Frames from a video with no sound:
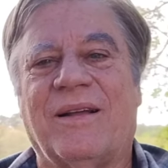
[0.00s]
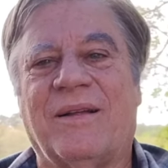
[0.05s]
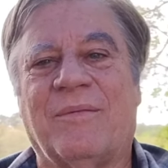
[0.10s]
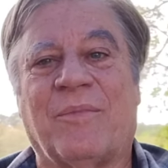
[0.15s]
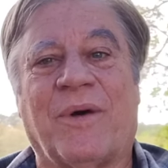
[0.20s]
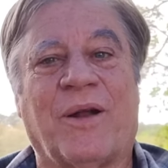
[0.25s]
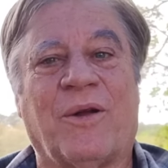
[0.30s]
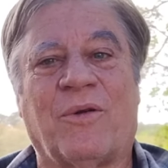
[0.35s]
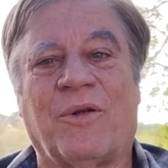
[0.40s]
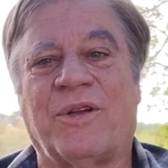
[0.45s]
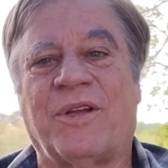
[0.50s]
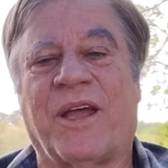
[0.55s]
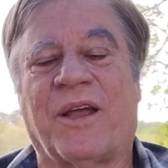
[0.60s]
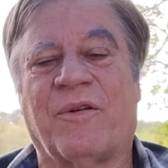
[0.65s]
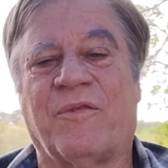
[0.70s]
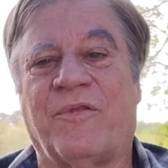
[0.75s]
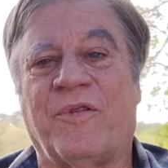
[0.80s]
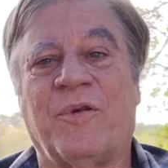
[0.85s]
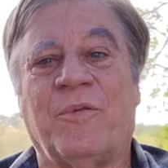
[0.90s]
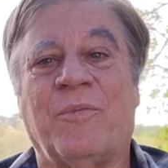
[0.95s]
It might only take
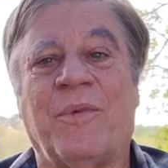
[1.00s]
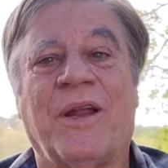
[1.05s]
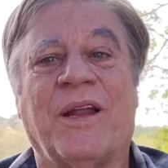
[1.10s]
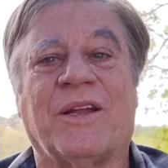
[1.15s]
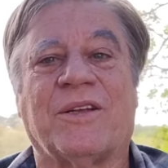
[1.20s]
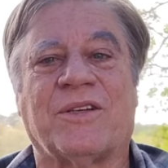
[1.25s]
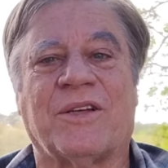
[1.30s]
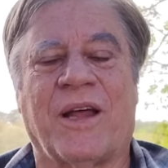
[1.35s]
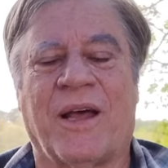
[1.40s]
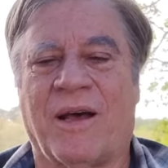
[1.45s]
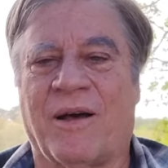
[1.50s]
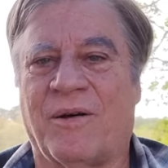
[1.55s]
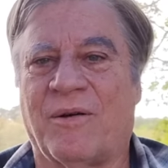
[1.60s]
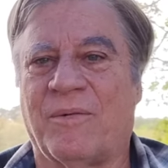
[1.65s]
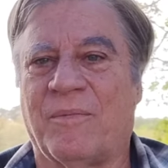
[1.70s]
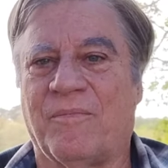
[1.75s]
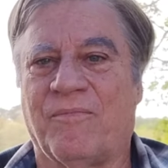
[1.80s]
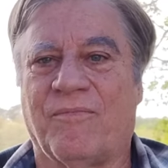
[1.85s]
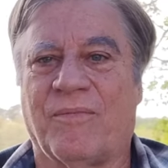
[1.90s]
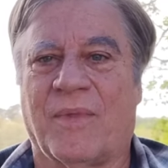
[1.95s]
a few minutes now
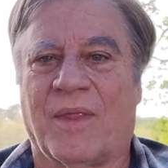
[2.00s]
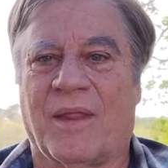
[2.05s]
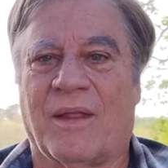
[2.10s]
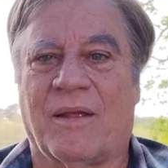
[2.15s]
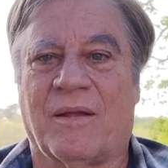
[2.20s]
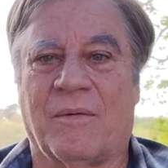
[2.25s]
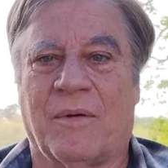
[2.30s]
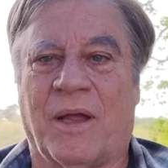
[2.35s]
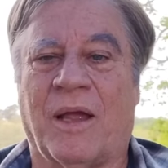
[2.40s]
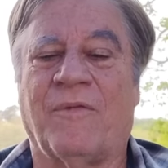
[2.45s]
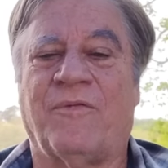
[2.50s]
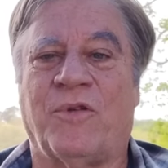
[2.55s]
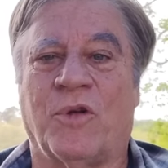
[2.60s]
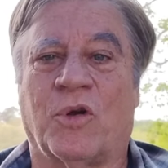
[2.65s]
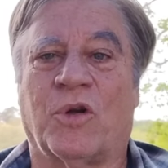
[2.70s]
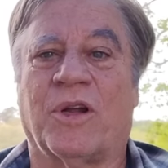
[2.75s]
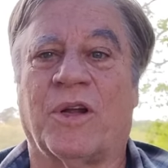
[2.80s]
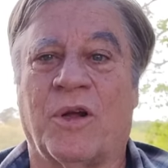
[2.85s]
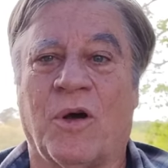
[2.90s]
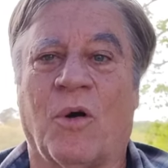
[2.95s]
if you
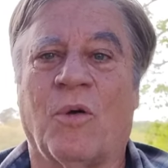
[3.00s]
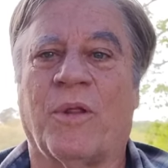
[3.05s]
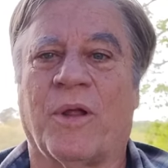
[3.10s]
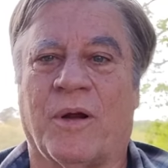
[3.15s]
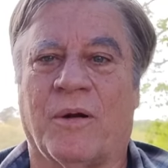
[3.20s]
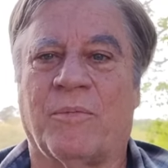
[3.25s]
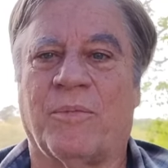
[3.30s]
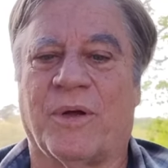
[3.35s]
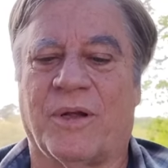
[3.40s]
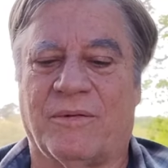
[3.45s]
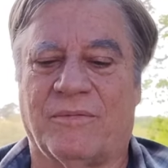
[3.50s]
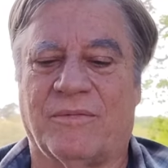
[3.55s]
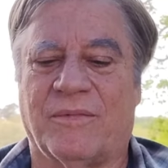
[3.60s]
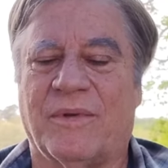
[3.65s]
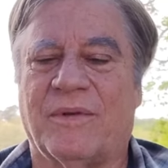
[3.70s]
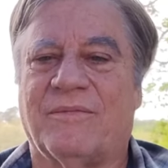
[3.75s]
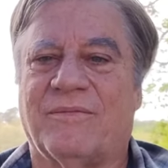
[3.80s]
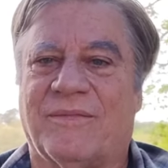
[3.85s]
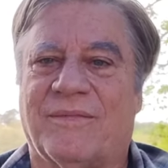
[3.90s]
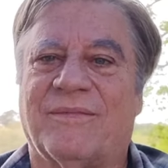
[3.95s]
could go there. But
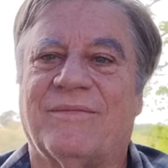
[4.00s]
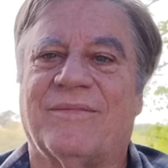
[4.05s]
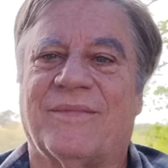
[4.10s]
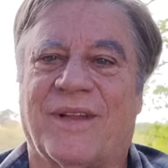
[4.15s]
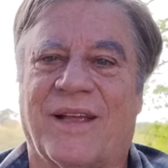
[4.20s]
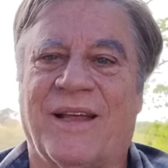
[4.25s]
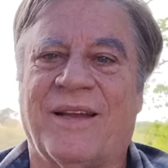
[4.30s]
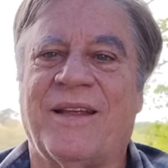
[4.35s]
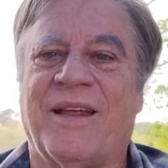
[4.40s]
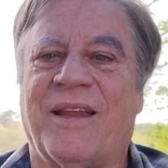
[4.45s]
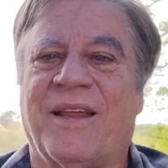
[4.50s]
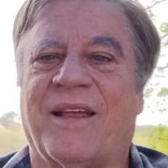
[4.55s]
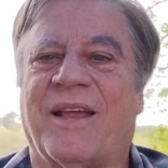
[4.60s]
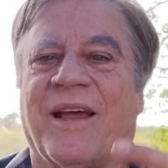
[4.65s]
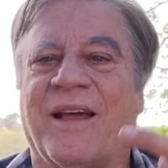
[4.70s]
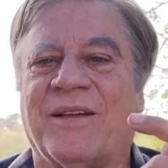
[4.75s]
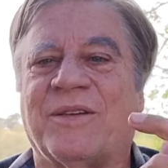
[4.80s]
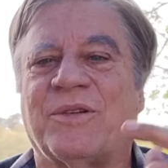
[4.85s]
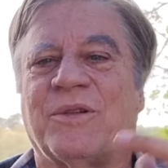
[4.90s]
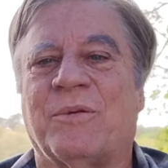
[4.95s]
in any
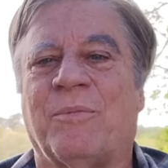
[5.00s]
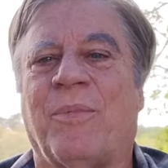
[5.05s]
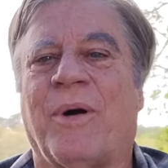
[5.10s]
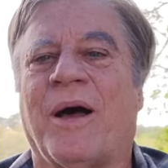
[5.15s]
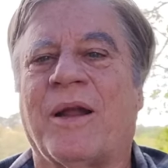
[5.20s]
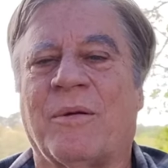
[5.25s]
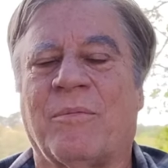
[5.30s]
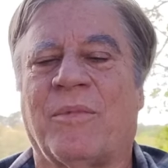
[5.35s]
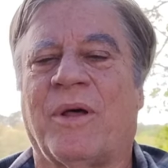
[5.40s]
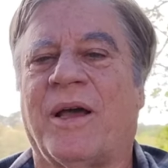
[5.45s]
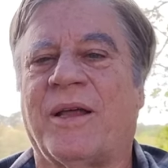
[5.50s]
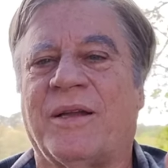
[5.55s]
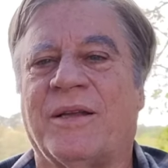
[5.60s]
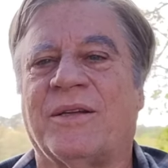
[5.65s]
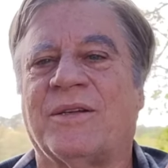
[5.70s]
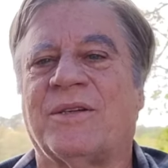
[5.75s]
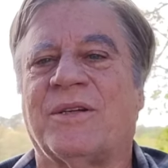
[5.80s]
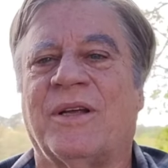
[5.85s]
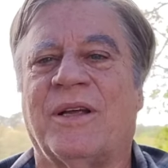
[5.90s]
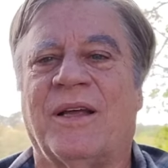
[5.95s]
case, the bottom line
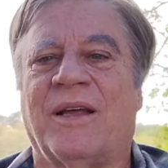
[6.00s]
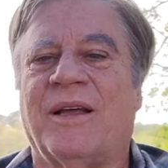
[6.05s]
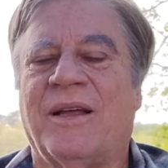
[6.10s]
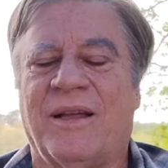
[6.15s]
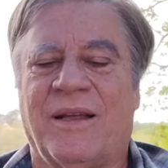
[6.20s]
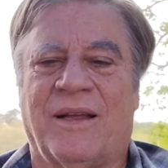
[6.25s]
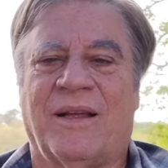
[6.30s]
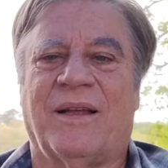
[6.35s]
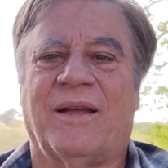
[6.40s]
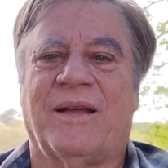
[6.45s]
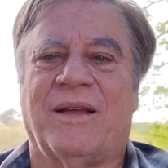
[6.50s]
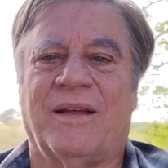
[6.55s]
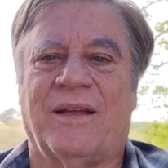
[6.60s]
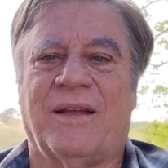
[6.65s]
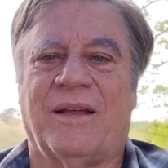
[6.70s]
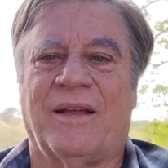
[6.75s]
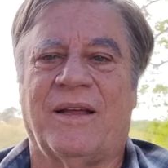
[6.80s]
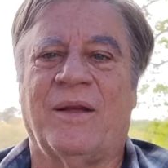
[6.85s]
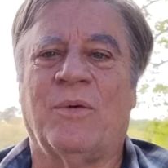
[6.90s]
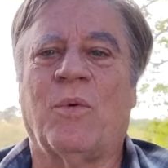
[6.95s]
is
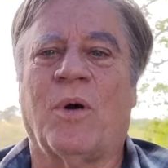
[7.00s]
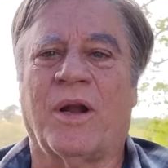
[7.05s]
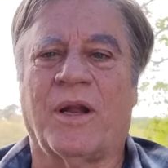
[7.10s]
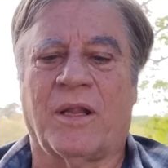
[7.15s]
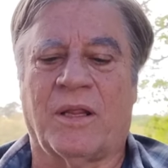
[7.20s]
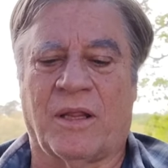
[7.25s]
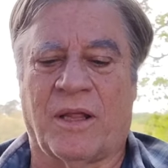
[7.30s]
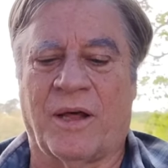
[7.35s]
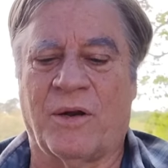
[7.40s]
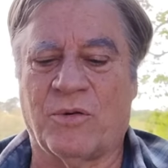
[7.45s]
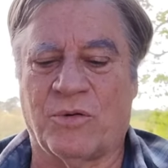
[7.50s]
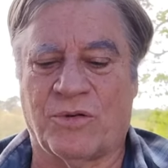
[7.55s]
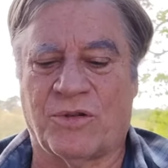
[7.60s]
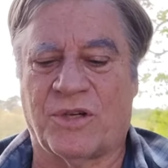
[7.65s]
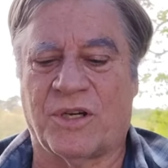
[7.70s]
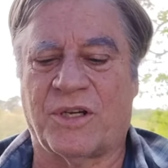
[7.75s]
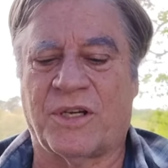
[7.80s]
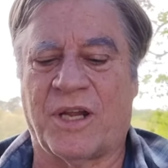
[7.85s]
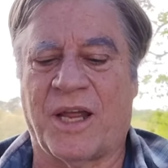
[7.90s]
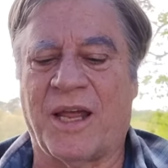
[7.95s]
he wanted letters
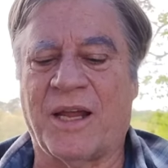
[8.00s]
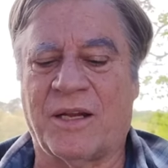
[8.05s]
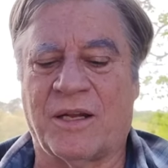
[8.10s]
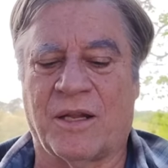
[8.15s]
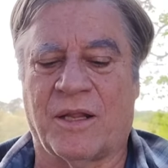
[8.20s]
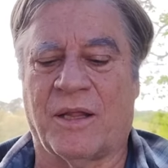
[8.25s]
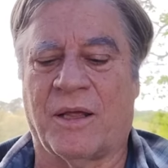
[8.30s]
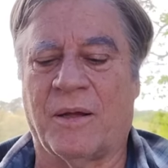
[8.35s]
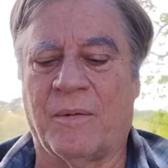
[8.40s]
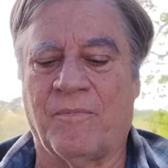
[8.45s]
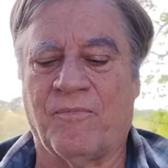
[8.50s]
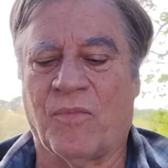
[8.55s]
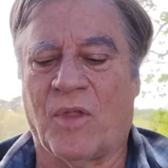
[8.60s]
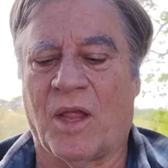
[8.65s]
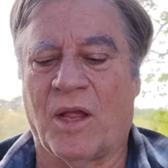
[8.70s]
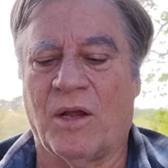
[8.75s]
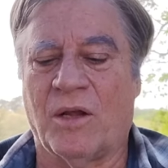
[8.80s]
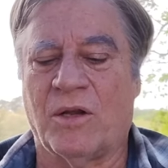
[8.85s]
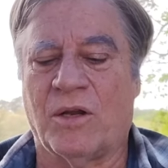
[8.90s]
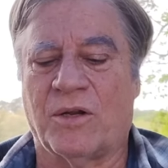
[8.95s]
to take to them
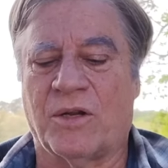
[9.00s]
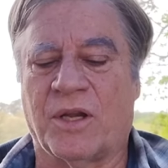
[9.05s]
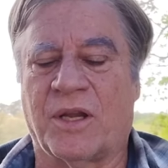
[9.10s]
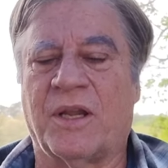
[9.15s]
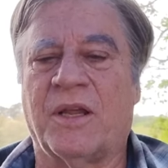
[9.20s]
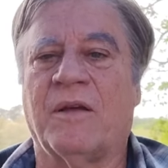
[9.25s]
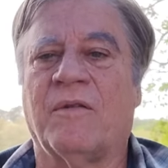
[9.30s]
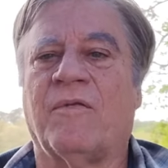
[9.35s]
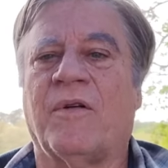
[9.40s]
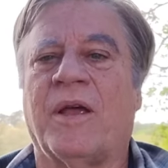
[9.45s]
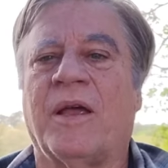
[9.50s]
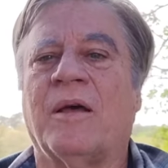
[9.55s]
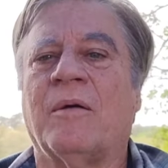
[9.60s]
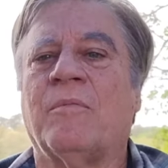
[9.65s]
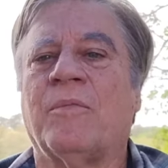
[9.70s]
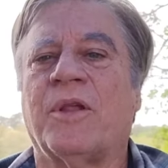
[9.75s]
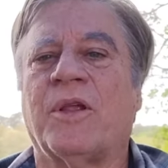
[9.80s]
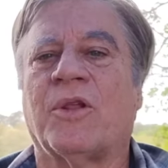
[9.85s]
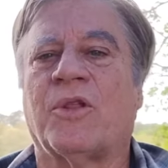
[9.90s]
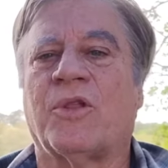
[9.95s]
to give him the